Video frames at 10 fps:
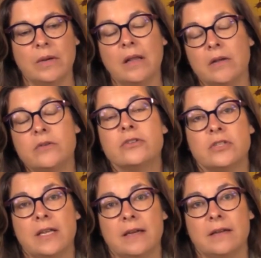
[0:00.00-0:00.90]

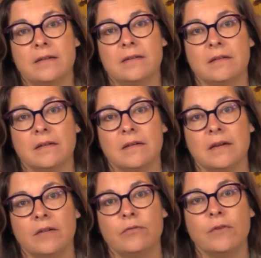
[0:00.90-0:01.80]
understand our
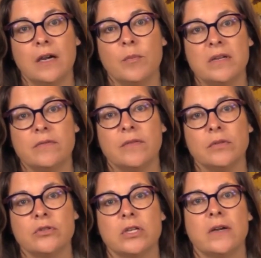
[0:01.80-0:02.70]
environment of
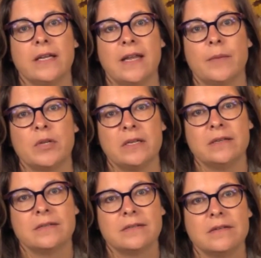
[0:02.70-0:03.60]
evolutionary adaptedness,